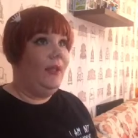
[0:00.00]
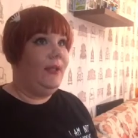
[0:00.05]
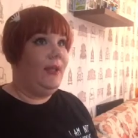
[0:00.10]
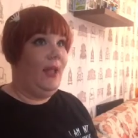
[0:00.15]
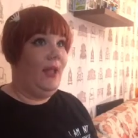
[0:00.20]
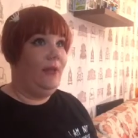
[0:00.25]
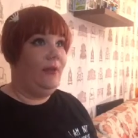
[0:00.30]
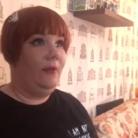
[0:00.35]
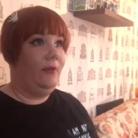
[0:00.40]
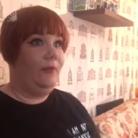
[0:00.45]

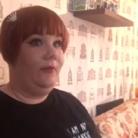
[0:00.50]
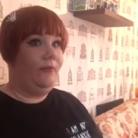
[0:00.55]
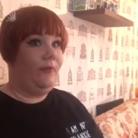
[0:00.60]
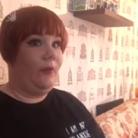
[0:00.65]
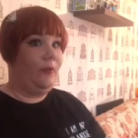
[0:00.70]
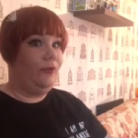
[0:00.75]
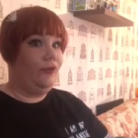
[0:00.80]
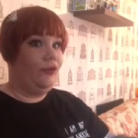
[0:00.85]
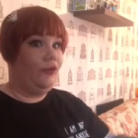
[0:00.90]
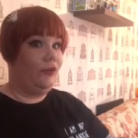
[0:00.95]
kind of
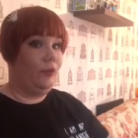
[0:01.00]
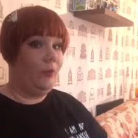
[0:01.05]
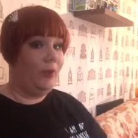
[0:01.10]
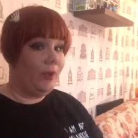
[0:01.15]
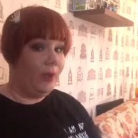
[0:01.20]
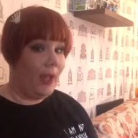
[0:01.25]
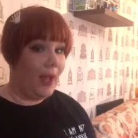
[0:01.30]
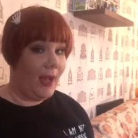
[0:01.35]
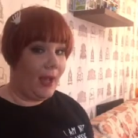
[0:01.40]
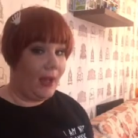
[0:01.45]

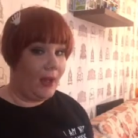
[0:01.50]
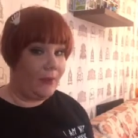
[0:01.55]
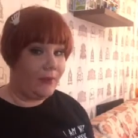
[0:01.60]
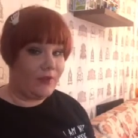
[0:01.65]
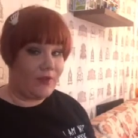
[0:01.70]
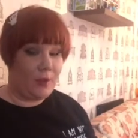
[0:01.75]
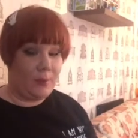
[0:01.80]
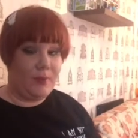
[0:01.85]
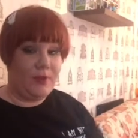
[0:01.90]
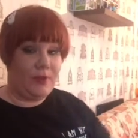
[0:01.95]
showing how
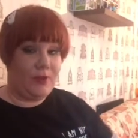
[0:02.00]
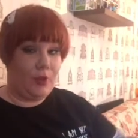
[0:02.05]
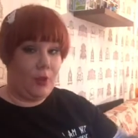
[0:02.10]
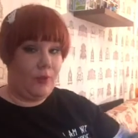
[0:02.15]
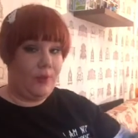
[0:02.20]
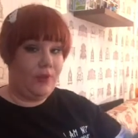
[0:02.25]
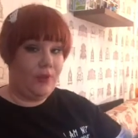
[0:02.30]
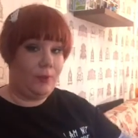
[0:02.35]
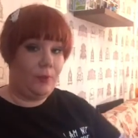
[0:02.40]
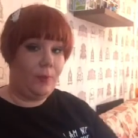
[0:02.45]
some of the
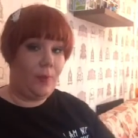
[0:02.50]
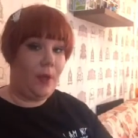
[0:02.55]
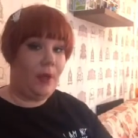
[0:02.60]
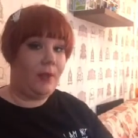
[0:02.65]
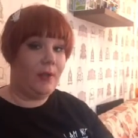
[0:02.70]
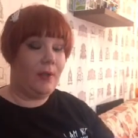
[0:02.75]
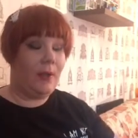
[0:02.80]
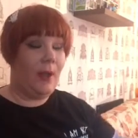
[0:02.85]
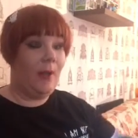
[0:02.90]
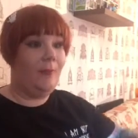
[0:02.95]
toys
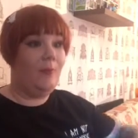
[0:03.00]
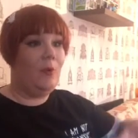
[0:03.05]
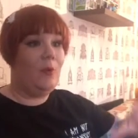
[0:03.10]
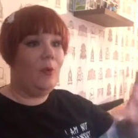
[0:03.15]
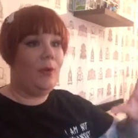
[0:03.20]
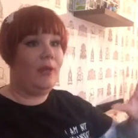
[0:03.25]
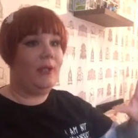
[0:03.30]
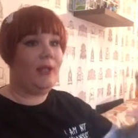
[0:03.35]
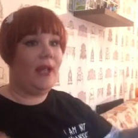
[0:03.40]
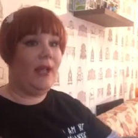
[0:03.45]
work, a
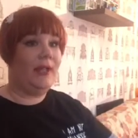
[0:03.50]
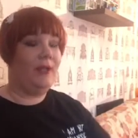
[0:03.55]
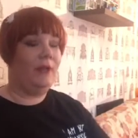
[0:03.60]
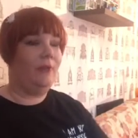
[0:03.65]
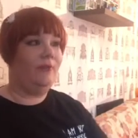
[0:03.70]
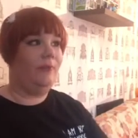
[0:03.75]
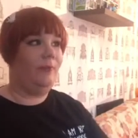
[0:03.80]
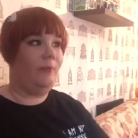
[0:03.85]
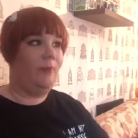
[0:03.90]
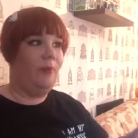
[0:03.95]
more kind
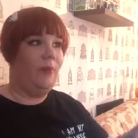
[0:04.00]
of